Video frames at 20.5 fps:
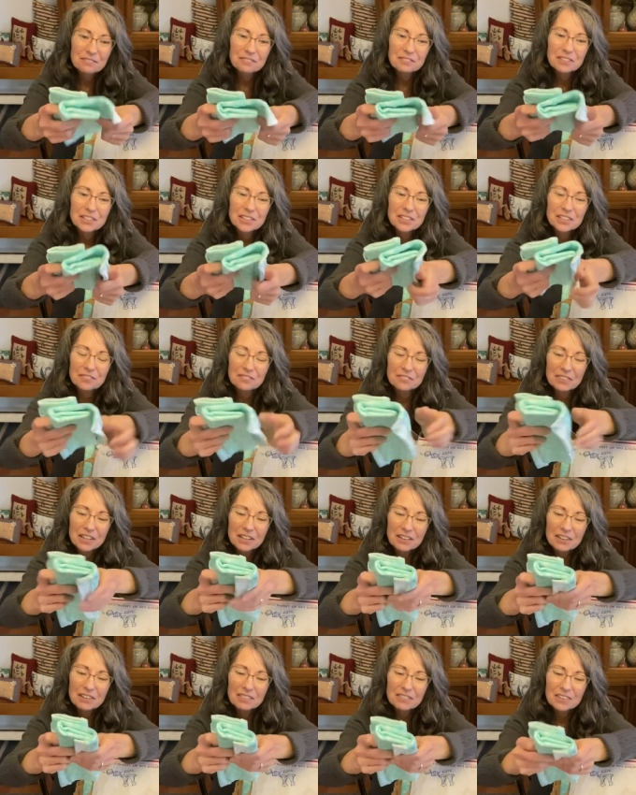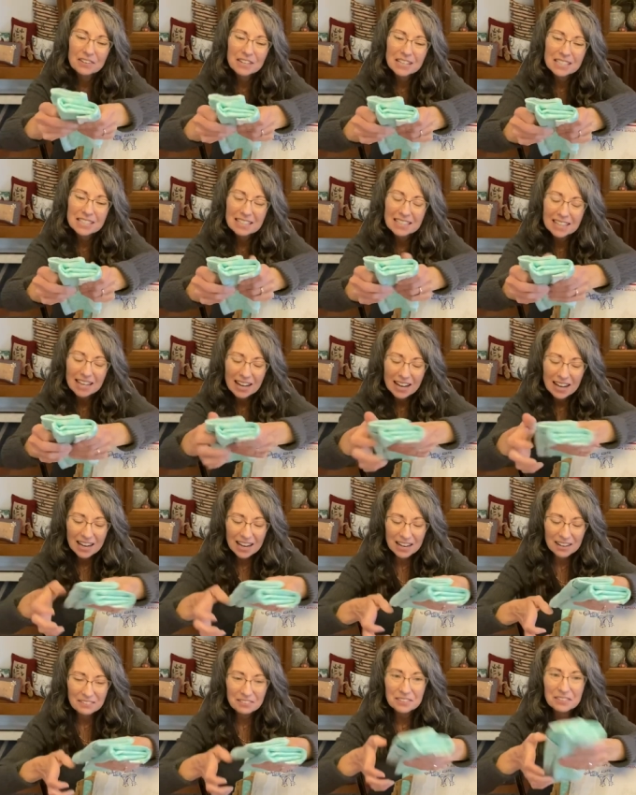very, very
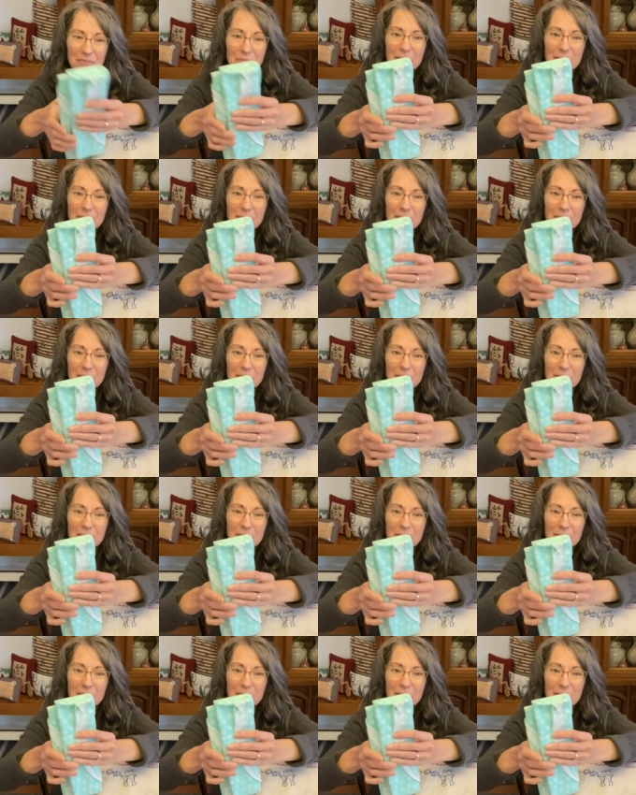soft